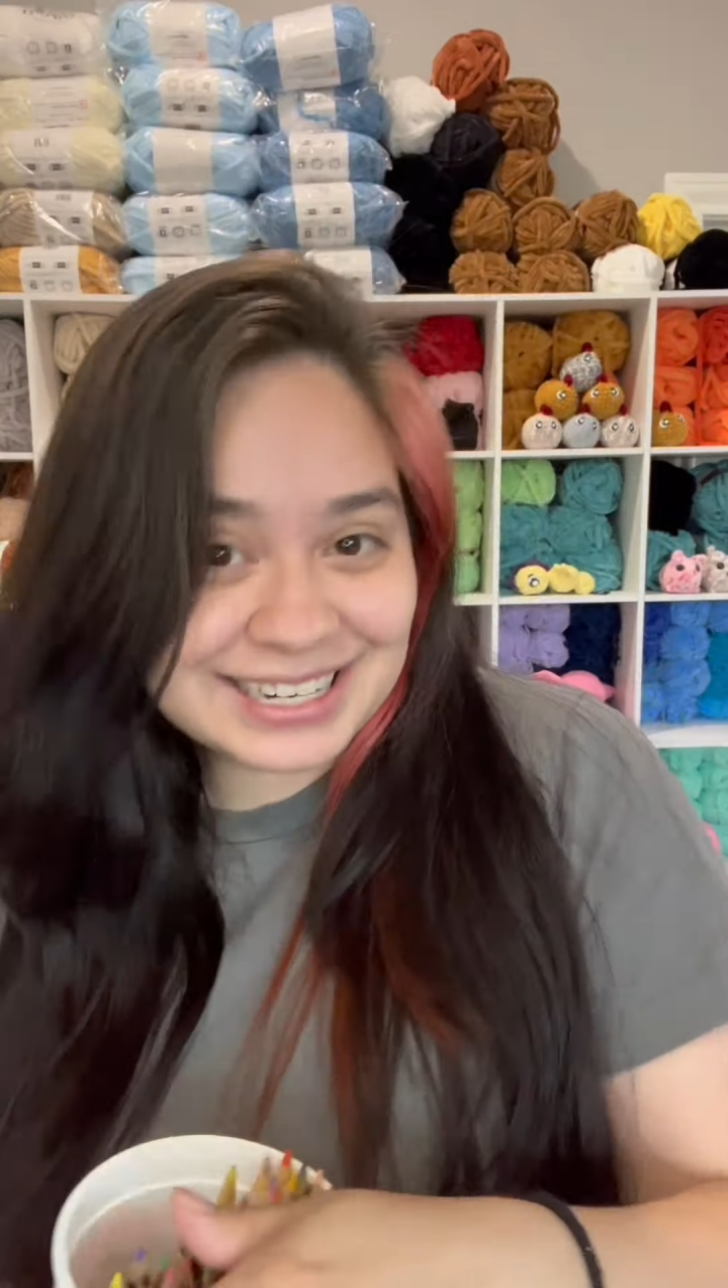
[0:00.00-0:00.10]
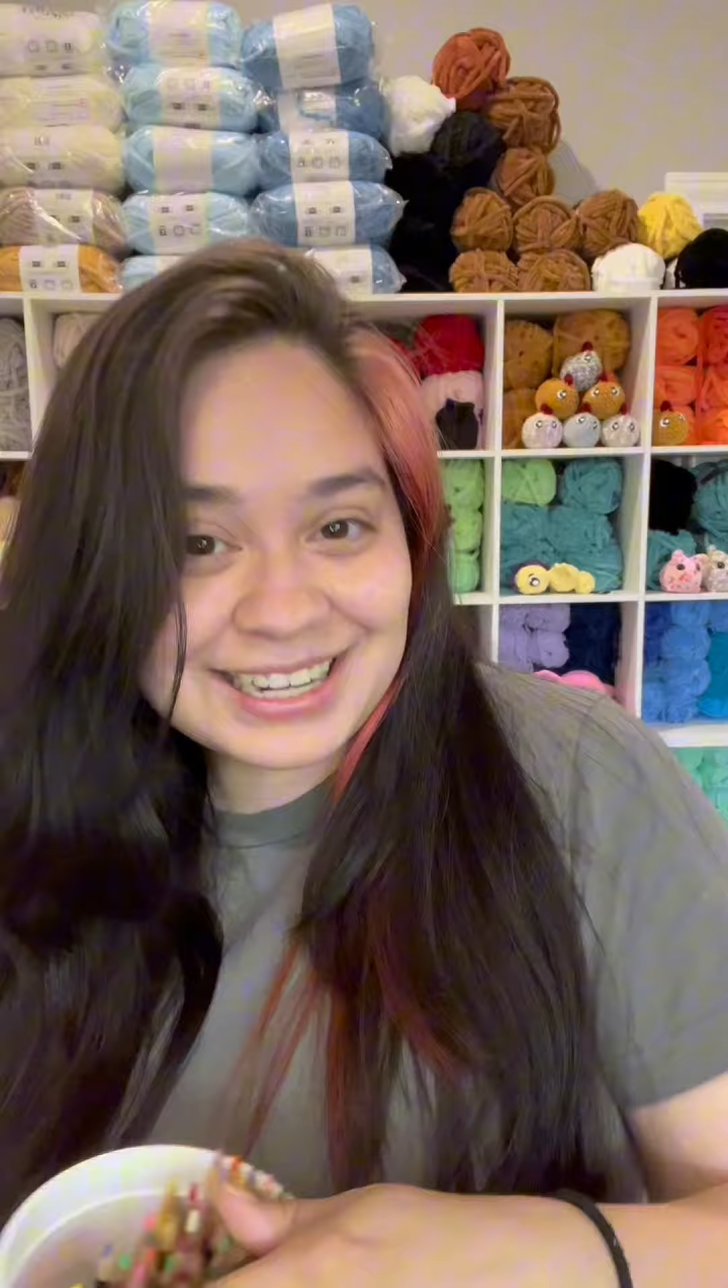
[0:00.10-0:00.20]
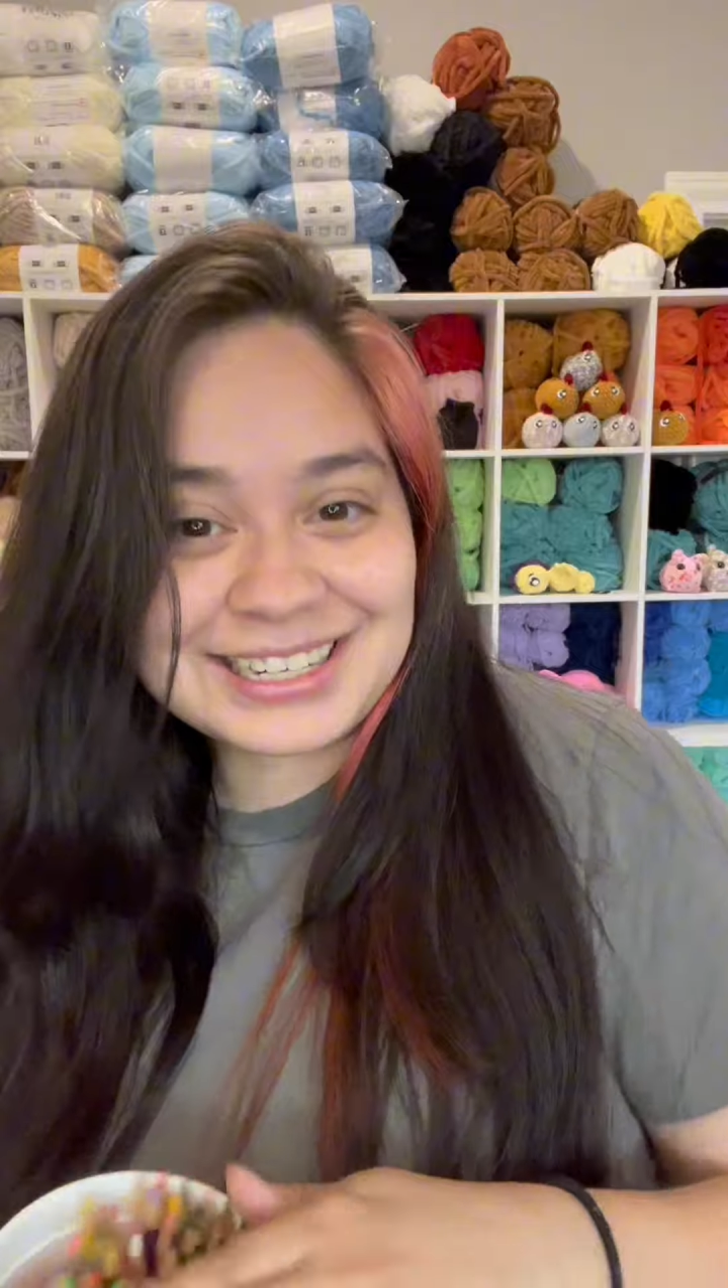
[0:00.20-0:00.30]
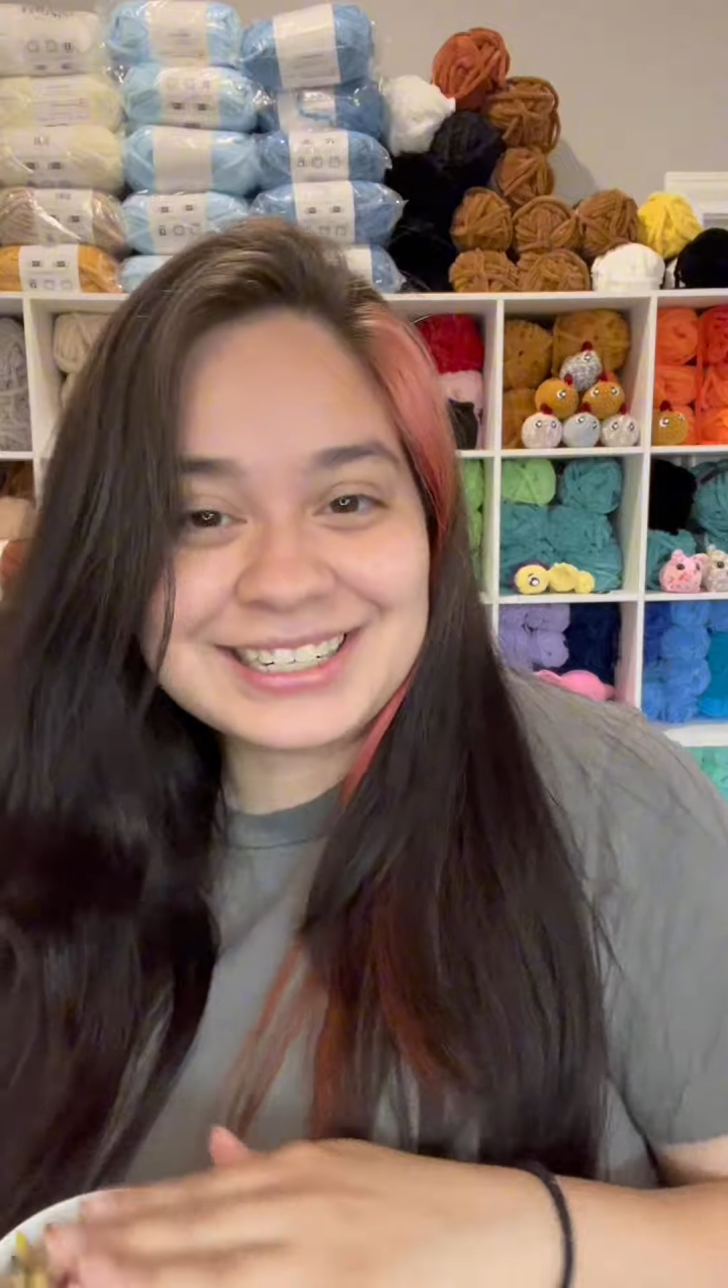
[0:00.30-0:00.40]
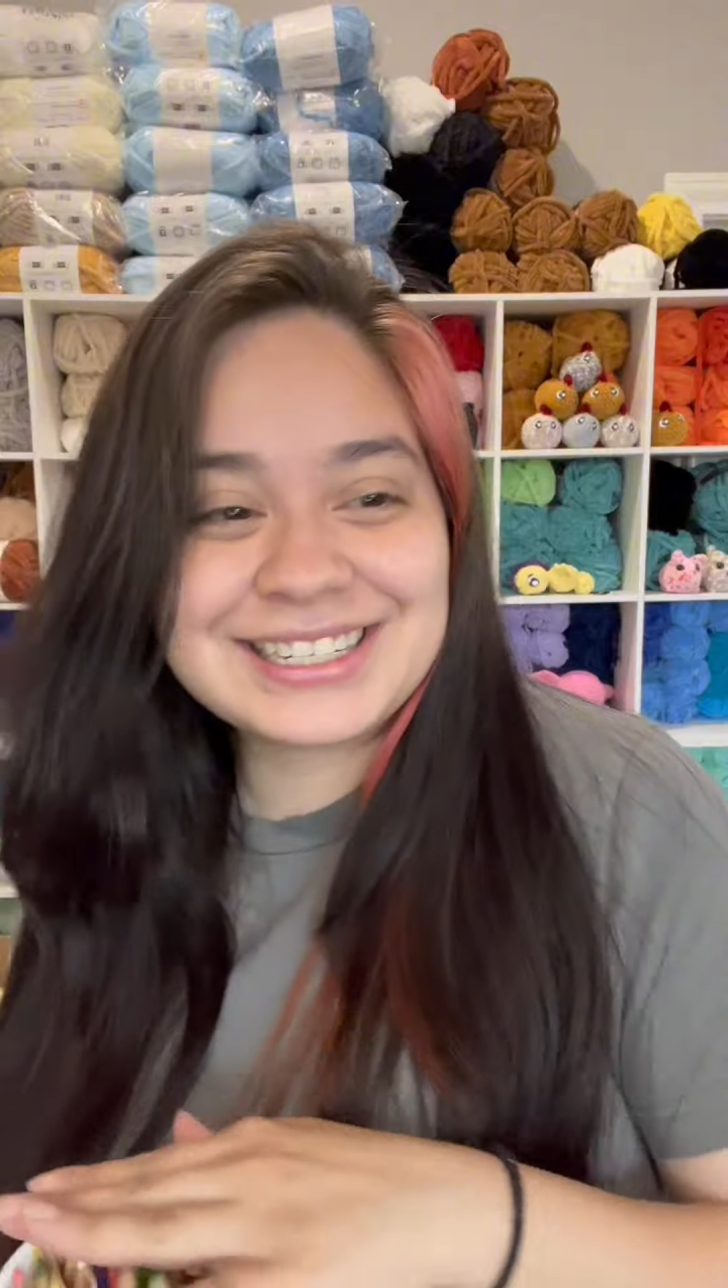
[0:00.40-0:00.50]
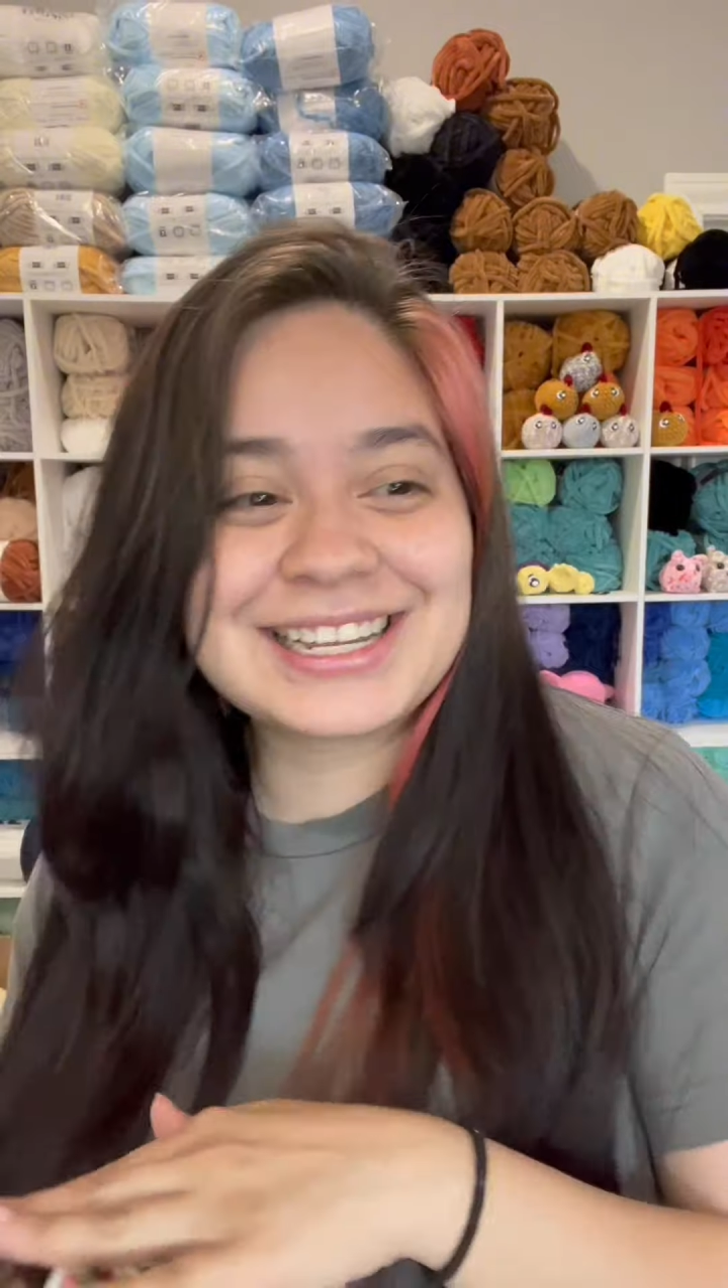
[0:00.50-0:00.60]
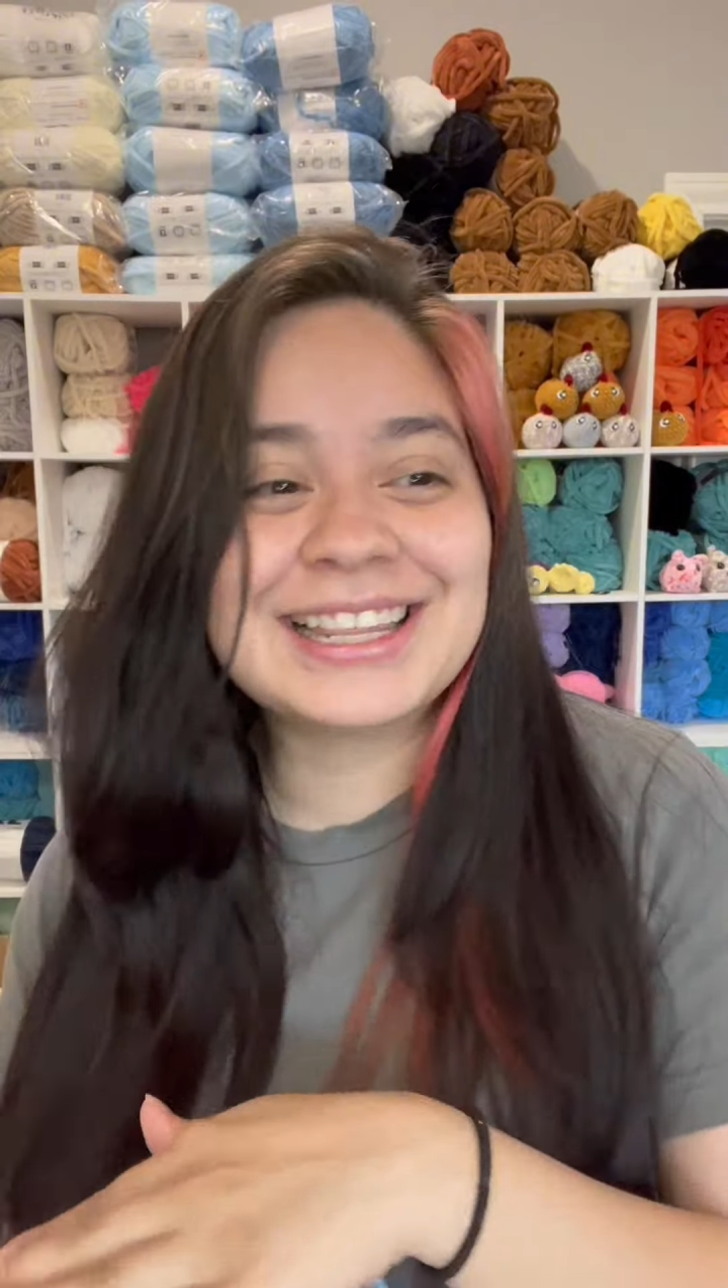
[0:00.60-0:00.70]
colors.